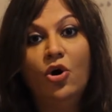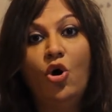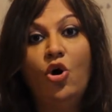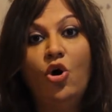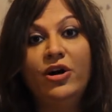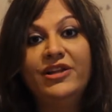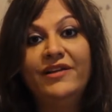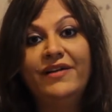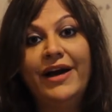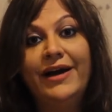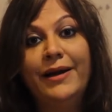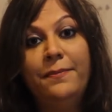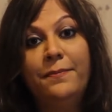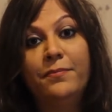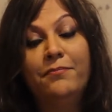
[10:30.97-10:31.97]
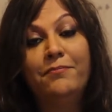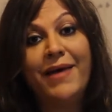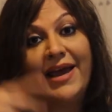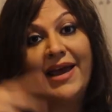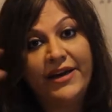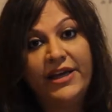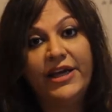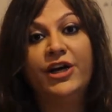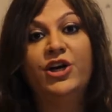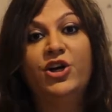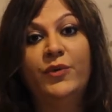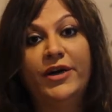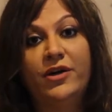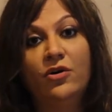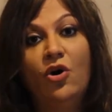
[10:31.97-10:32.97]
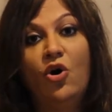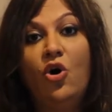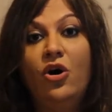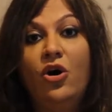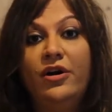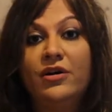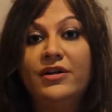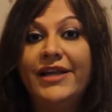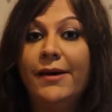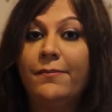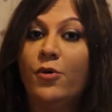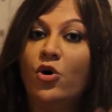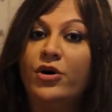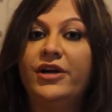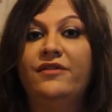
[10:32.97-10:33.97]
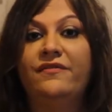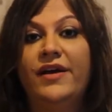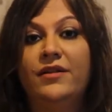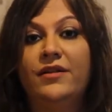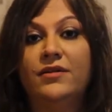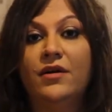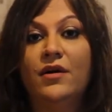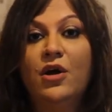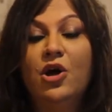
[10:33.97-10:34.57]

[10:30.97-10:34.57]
or they will end up marrying into it, or they are born in wealth.